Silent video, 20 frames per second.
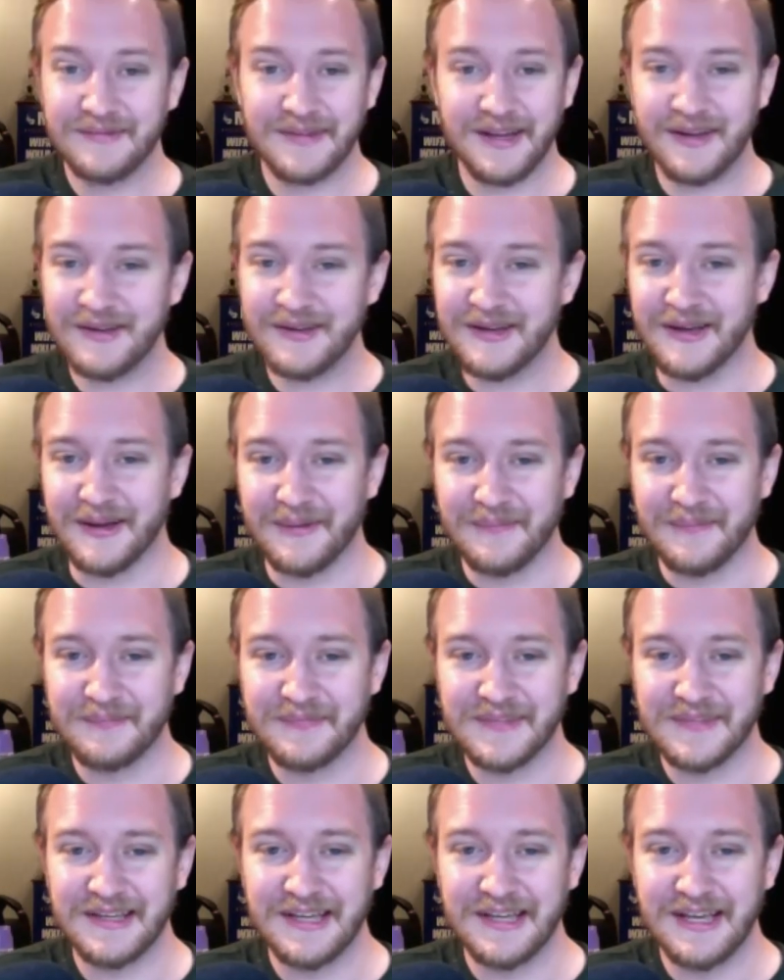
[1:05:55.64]
hell yeah.
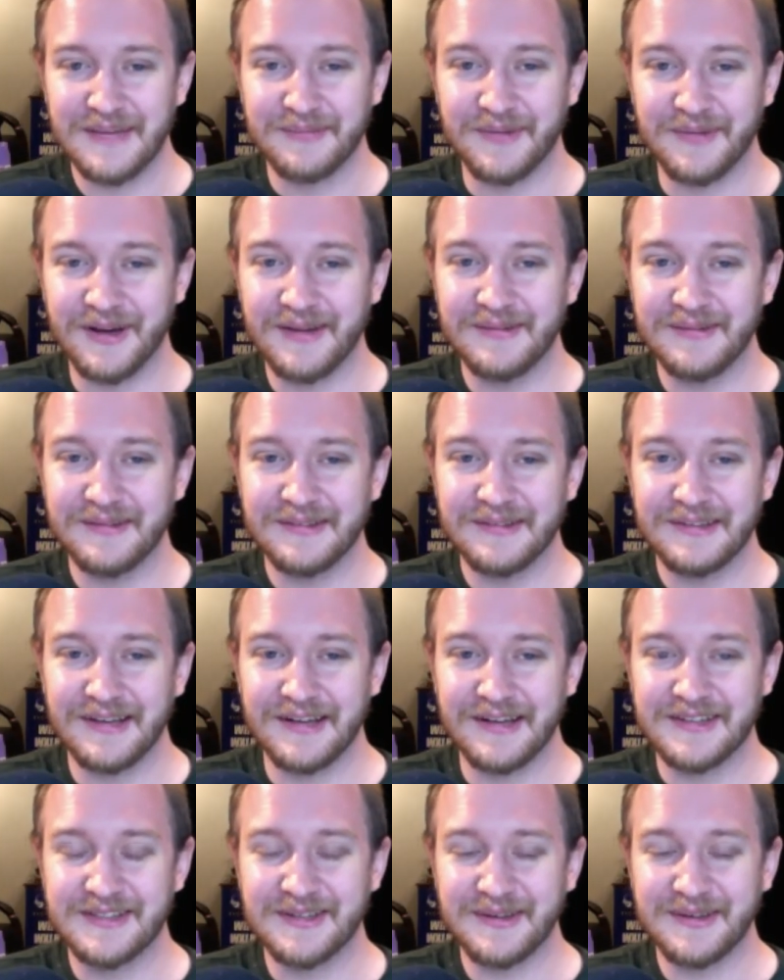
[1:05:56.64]
So. But
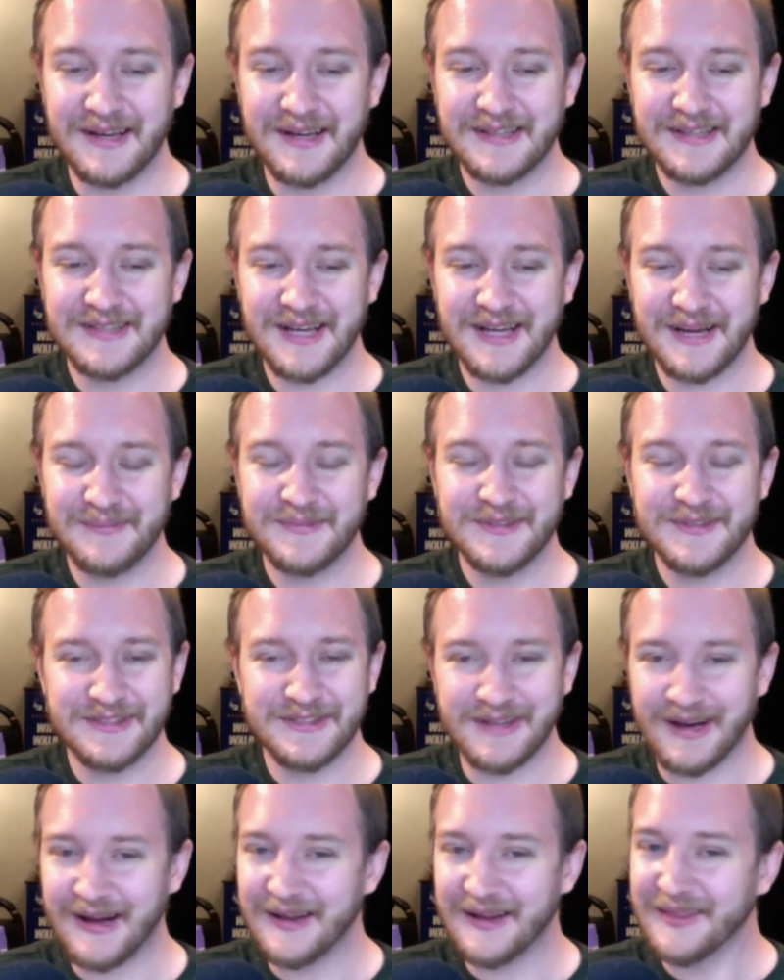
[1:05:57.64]
until next time,
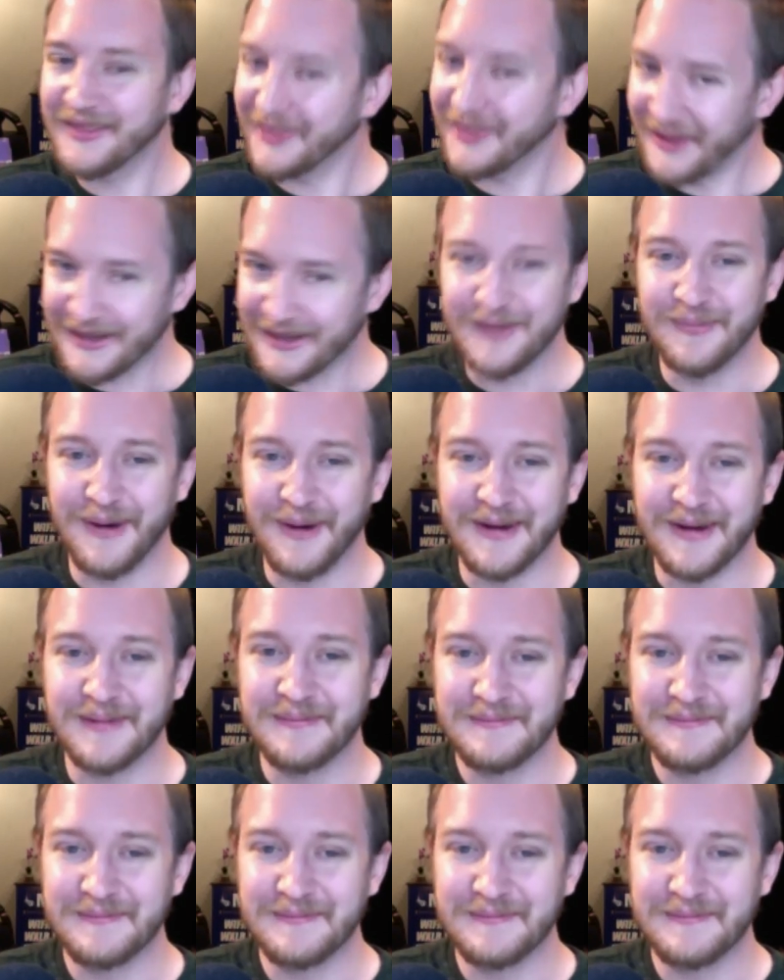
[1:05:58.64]
Scott, thank you, buddy.